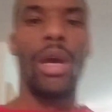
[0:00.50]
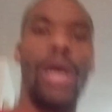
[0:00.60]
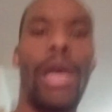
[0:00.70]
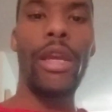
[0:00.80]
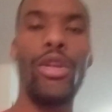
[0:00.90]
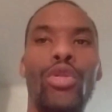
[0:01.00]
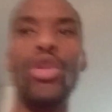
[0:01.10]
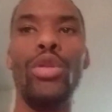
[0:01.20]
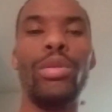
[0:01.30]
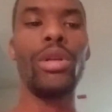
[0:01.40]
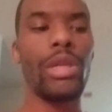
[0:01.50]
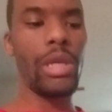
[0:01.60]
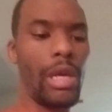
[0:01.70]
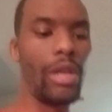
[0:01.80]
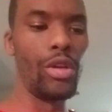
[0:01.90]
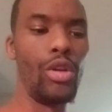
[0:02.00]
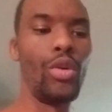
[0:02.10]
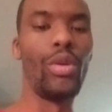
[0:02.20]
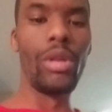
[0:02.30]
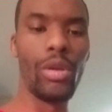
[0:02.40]
Hey YouTubers, how you
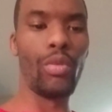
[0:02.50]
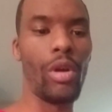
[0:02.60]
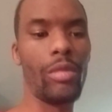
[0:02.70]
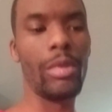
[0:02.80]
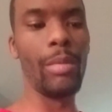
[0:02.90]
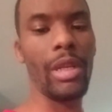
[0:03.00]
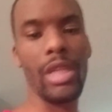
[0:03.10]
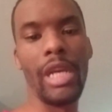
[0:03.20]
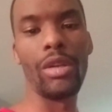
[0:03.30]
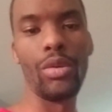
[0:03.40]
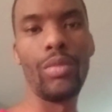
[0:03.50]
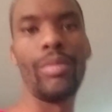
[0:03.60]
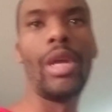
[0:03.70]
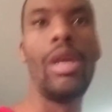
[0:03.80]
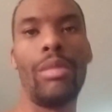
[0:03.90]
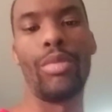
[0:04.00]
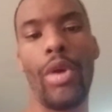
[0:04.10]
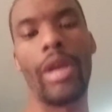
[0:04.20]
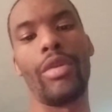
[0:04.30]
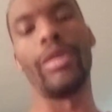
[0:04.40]
doing? Welcome to my channel, Brad
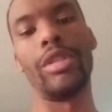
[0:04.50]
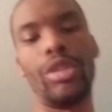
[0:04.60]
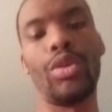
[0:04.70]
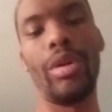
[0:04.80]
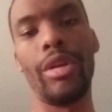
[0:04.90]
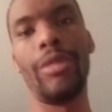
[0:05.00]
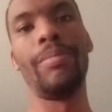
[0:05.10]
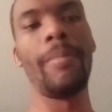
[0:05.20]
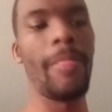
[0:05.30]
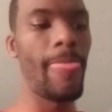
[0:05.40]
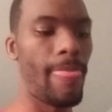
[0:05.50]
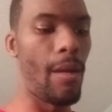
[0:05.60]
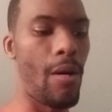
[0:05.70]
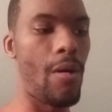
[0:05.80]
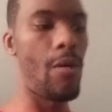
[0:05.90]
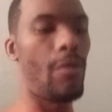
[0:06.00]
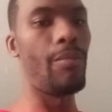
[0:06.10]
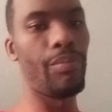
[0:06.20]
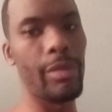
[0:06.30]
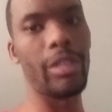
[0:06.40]
Christian Joyner.
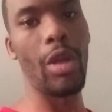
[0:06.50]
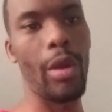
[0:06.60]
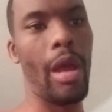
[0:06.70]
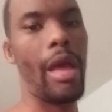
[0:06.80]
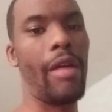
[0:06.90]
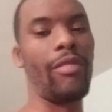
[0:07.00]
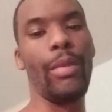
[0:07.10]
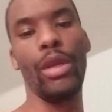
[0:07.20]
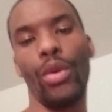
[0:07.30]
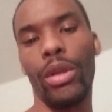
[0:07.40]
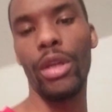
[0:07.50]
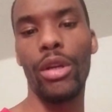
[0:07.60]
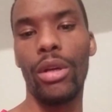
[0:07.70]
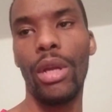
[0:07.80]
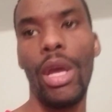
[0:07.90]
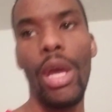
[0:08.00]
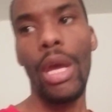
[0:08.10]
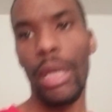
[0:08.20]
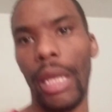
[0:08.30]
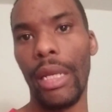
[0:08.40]
Sorry I haven't been on here
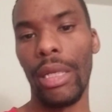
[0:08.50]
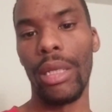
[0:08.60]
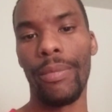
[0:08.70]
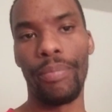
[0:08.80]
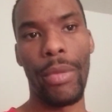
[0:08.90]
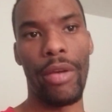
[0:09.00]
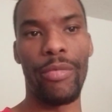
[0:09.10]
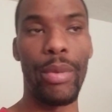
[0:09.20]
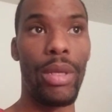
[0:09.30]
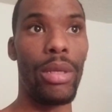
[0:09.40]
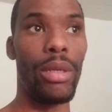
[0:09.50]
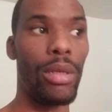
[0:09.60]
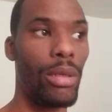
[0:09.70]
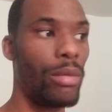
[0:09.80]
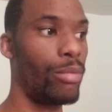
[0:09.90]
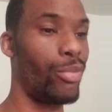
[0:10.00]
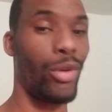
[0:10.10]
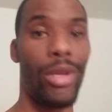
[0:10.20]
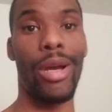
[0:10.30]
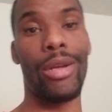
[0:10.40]
lately. I've been
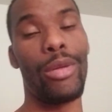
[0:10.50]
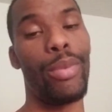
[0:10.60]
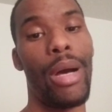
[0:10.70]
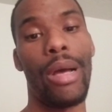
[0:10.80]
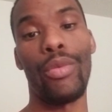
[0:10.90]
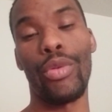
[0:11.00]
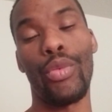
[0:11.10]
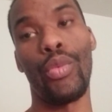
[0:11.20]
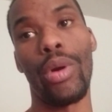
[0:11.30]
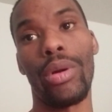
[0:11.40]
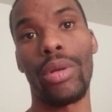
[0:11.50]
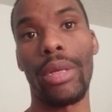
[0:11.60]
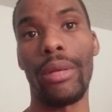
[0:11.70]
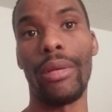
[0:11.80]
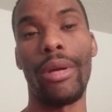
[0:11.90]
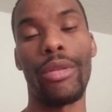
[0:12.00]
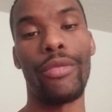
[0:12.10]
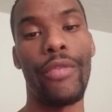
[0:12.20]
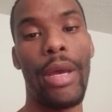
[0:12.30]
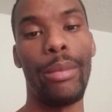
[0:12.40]
preoccupied with work and other
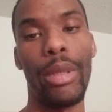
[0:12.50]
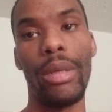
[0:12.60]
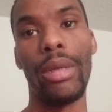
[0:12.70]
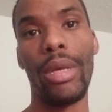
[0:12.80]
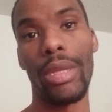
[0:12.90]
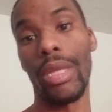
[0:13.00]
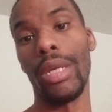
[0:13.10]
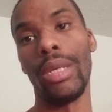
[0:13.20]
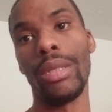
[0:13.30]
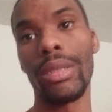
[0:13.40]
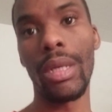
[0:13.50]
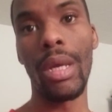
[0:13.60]
family things,